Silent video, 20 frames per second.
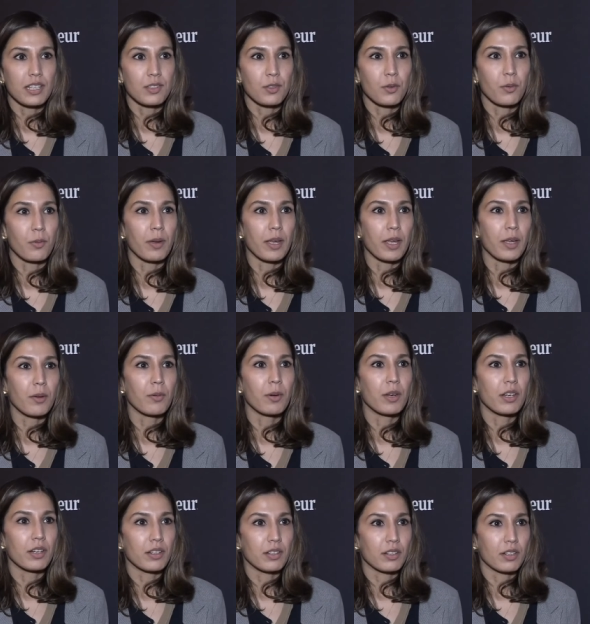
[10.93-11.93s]
is the way
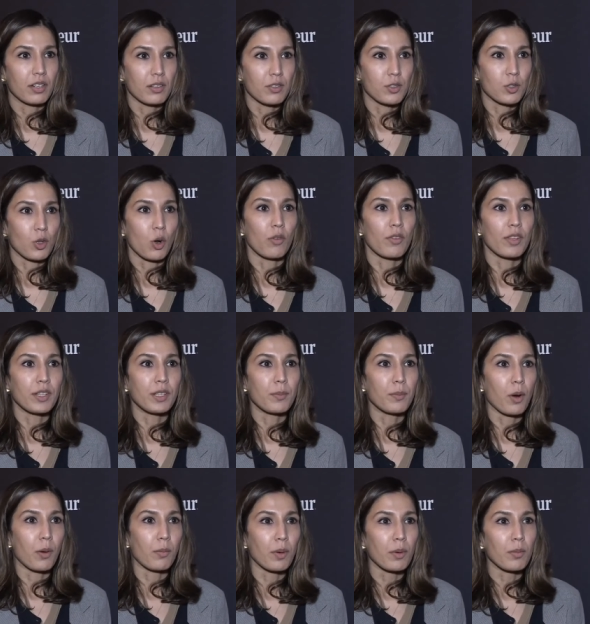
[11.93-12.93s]
we're solving the
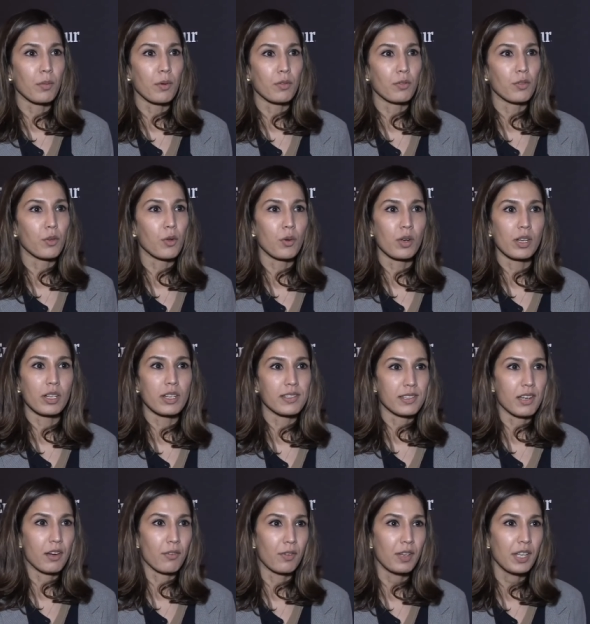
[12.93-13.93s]
problem of local
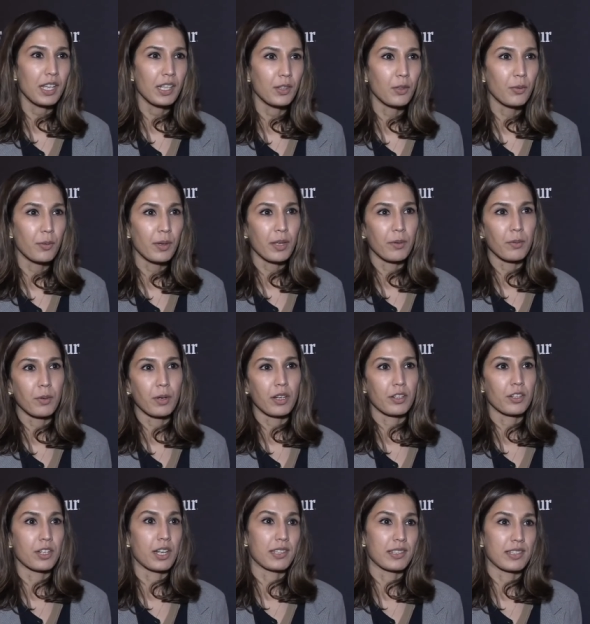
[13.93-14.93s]
discovery and the way we're
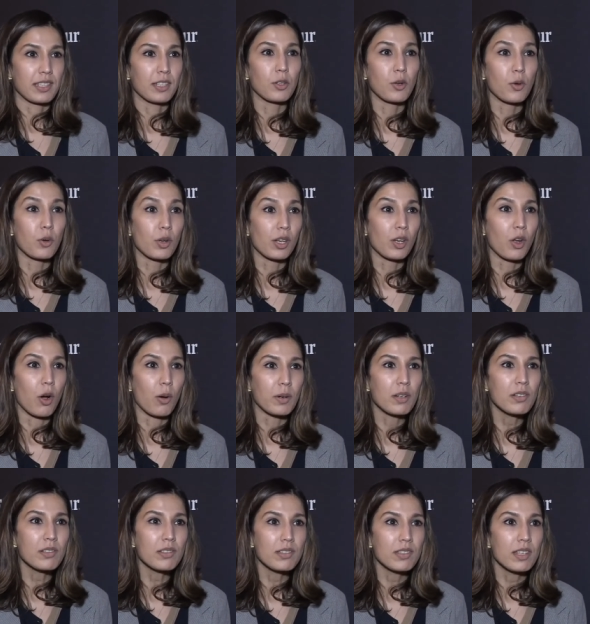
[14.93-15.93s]
addressing local
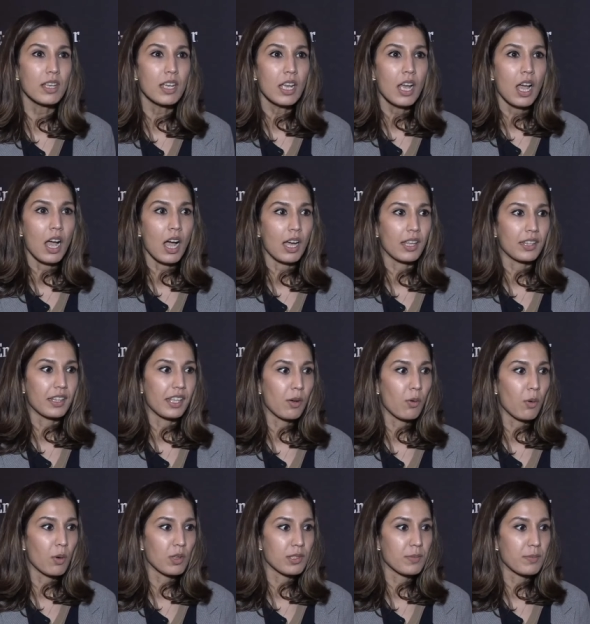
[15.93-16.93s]
commerce. I think
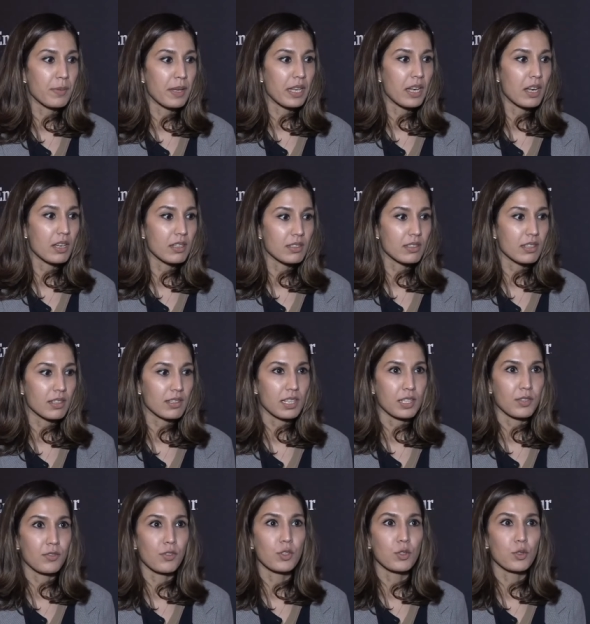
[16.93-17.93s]
what's made us
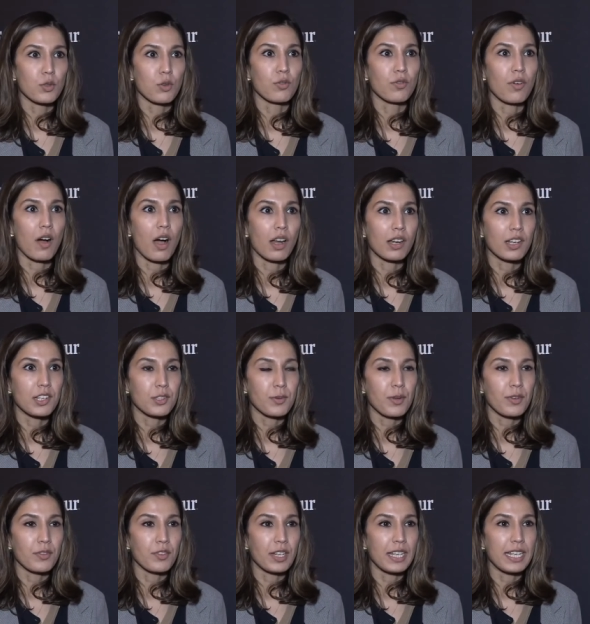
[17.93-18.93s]
successful so far is
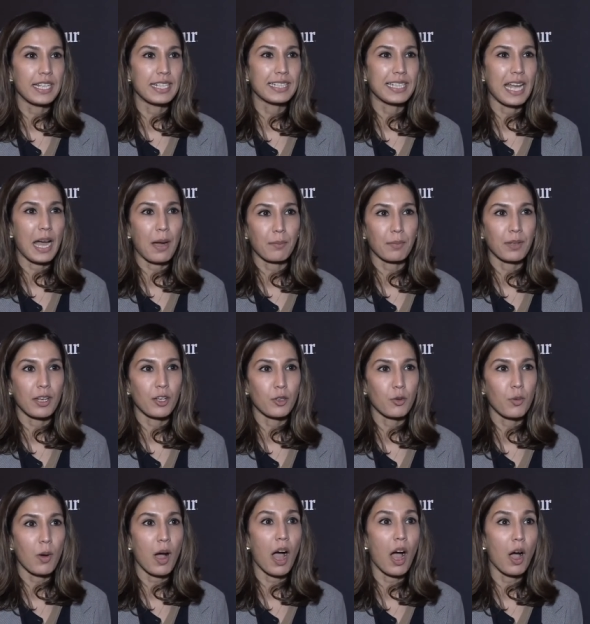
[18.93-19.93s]
we've really tapped into
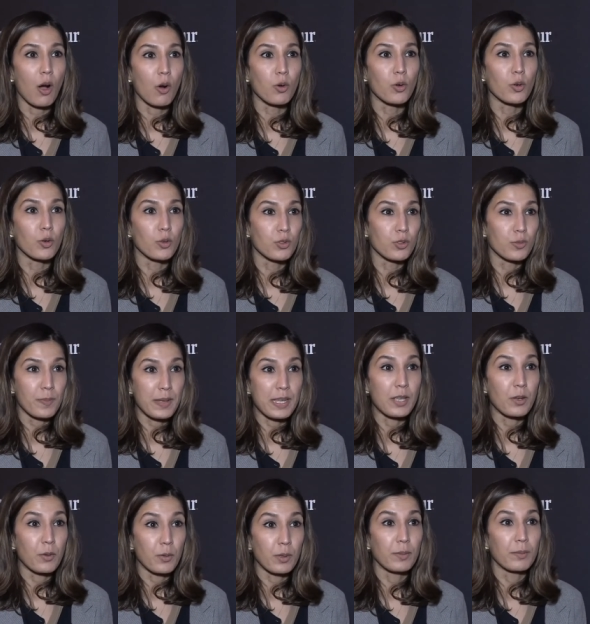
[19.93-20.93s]
how to
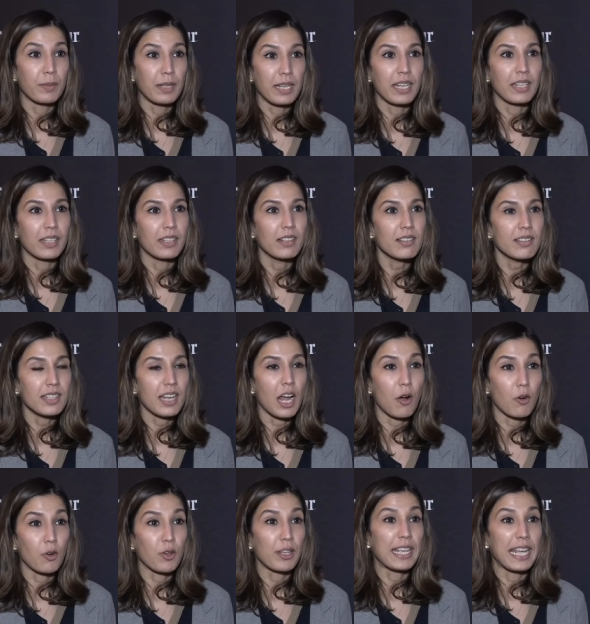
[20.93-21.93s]
speak with millennials and
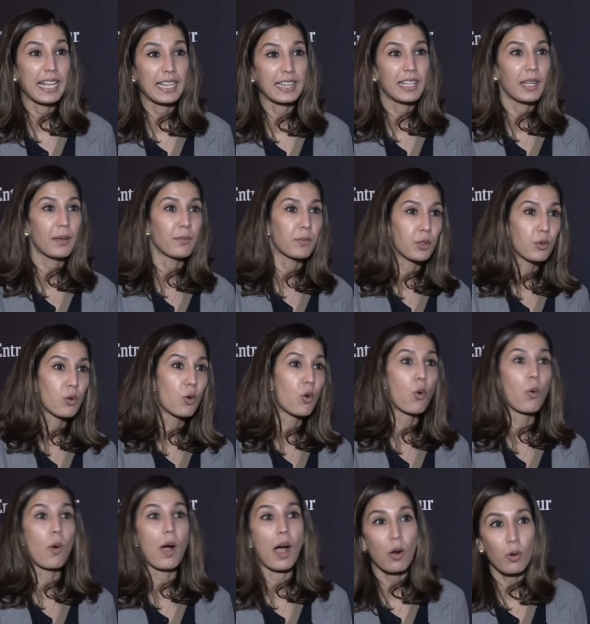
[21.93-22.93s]
how to get them to
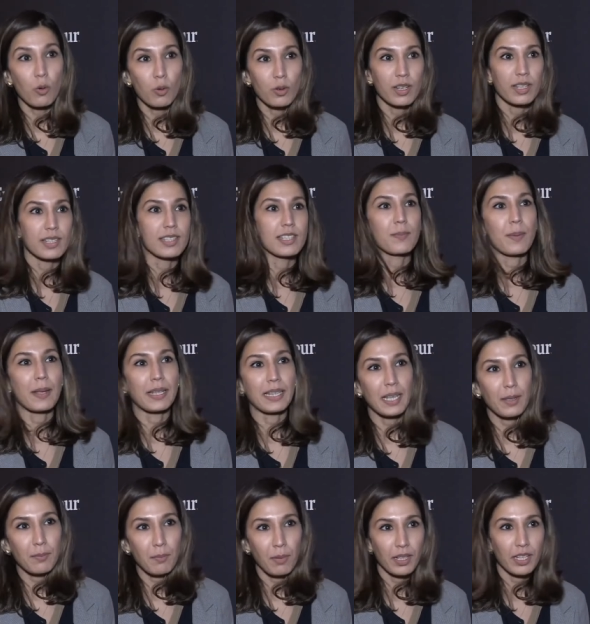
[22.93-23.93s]
go out and spend
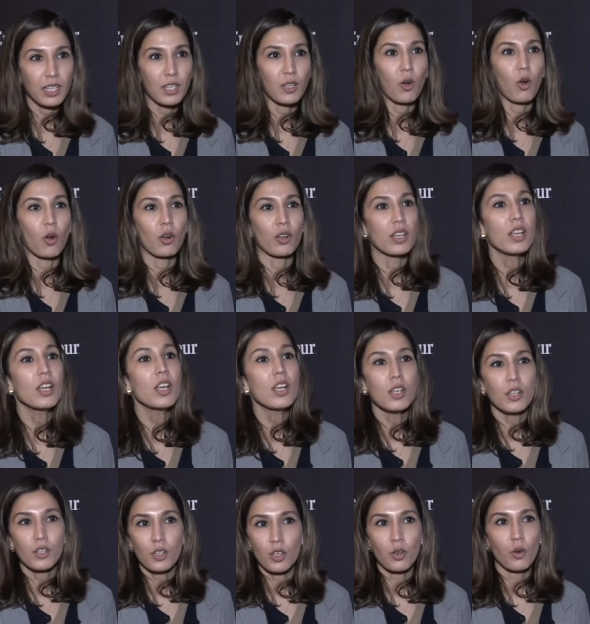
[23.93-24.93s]
their money on,
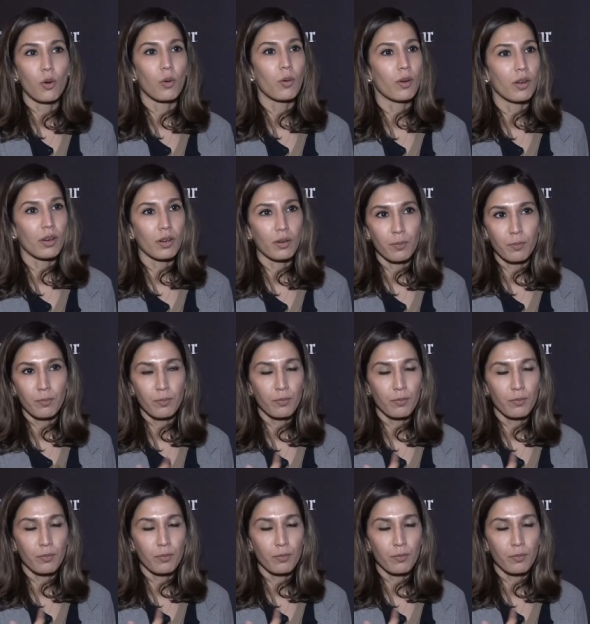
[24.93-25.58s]
you know, a